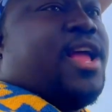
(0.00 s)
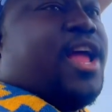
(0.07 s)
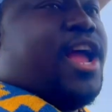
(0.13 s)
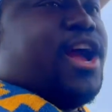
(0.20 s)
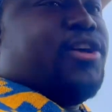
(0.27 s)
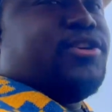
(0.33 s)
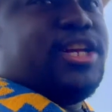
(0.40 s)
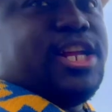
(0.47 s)

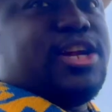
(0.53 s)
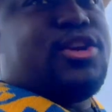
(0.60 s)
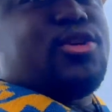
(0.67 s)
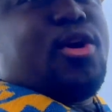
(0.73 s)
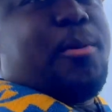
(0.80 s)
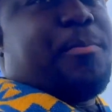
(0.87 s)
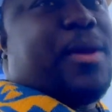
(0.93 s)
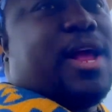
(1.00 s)
El
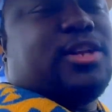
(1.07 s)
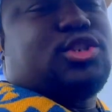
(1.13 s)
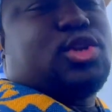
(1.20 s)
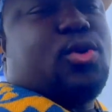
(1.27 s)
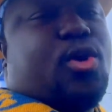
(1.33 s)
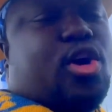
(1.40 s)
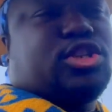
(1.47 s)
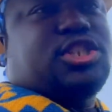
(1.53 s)
Negro
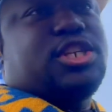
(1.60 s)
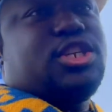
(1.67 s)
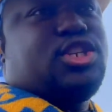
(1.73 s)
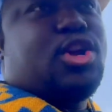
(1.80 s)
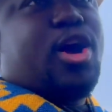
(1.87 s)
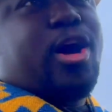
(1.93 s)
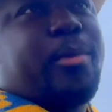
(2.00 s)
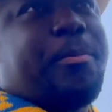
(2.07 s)
Pancho, or
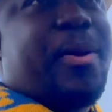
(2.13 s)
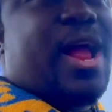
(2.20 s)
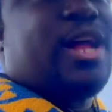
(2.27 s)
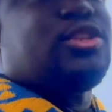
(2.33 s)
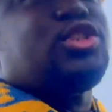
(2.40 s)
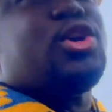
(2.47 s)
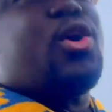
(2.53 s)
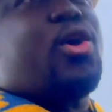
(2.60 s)
Señor
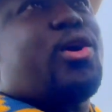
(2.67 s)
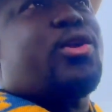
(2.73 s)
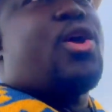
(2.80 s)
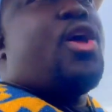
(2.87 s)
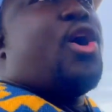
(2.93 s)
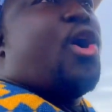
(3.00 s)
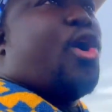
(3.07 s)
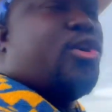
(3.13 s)
Pancho
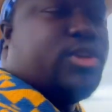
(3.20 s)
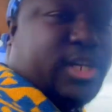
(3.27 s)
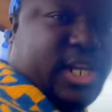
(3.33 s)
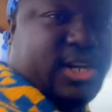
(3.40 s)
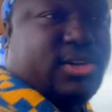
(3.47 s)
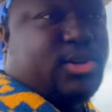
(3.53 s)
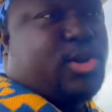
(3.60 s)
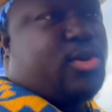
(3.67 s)
El
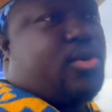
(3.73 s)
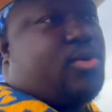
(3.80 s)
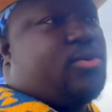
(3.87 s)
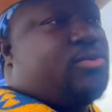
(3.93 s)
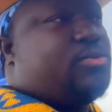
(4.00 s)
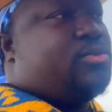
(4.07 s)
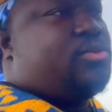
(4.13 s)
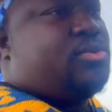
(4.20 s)
Negro.
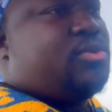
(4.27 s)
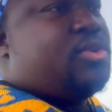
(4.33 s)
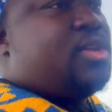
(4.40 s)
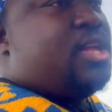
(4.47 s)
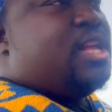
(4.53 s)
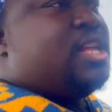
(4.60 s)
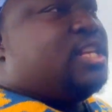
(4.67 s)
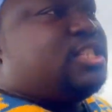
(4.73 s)

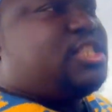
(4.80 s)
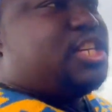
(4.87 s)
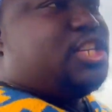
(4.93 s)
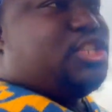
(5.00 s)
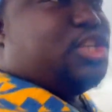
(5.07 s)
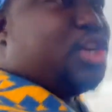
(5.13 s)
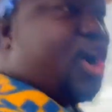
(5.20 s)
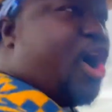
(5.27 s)

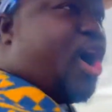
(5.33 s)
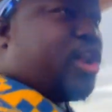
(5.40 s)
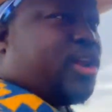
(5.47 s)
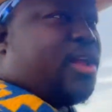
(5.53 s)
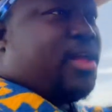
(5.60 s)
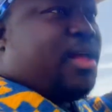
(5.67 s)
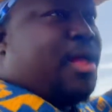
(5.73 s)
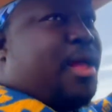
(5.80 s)
Señor
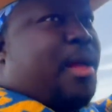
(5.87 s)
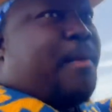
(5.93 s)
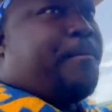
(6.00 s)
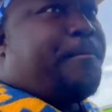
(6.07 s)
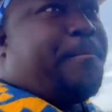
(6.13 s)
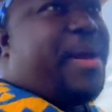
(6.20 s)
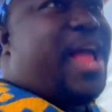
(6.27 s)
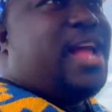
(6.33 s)

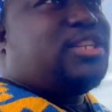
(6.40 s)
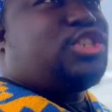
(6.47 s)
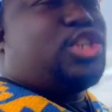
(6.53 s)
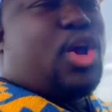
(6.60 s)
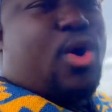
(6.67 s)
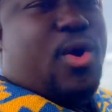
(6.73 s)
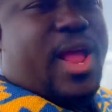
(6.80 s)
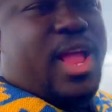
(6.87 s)

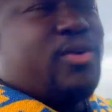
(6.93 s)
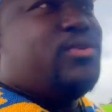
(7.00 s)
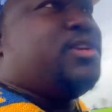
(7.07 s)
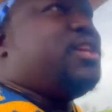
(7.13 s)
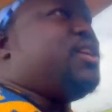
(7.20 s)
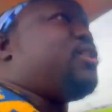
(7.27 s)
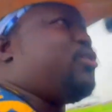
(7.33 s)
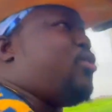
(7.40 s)
Pancho El
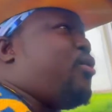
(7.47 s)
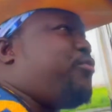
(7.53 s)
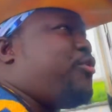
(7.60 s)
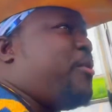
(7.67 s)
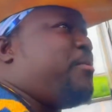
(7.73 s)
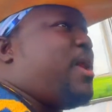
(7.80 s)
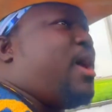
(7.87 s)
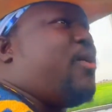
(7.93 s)
Negro,
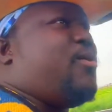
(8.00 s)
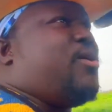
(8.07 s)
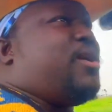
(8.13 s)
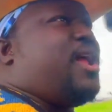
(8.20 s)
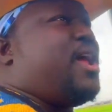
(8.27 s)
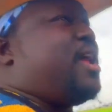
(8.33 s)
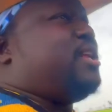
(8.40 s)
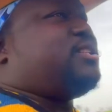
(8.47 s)
from now on,
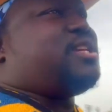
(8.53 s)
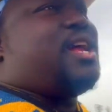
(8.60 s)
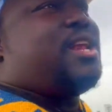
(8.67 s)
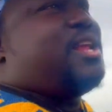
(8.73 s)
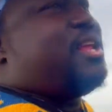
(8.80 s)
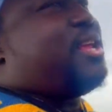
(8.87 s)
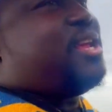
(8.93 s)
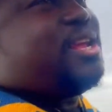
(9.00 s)
I ain't trying
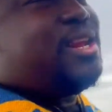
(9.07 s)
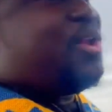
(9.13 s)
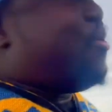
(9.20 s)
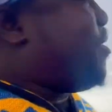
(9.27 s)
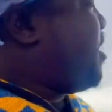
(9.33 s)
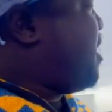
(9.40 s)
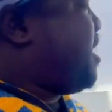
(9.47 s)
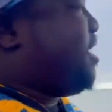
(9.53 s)
to hear no
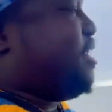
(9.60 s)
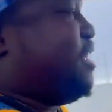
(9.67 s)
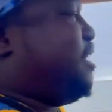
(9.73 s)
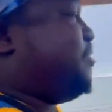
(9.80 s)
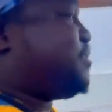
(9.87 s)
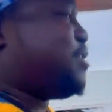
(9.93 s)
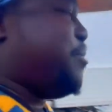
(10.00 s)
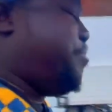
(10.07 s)
and,
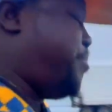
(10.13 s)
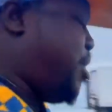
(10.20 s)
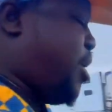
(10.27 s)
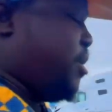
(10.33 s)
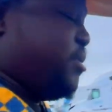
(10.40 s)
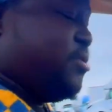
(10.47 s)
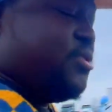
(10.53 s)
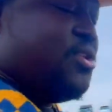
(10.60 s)
ifs, or
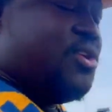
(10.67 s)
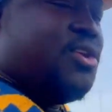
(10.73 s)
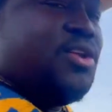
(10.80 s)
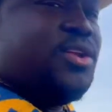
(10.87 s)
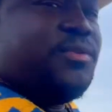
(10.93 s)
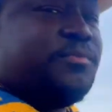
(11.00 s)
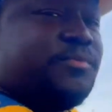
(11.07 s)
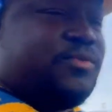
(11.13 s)
but.
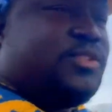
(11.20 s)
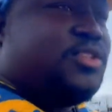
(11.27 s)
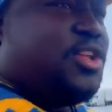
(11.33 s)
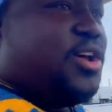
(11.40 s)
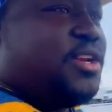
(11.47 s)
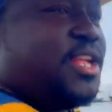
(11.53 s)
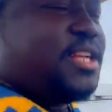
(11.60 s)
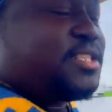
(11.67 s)

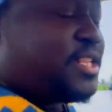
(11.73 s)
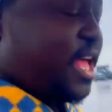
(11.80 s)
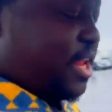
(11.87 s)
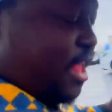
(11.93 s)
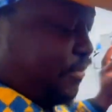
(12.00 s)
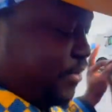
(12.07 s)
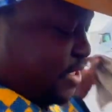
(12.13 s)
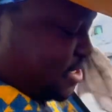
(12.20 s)
Donde está
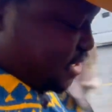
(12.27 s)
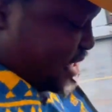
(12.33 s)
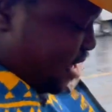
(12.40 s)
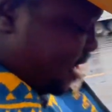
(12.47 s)
la vista?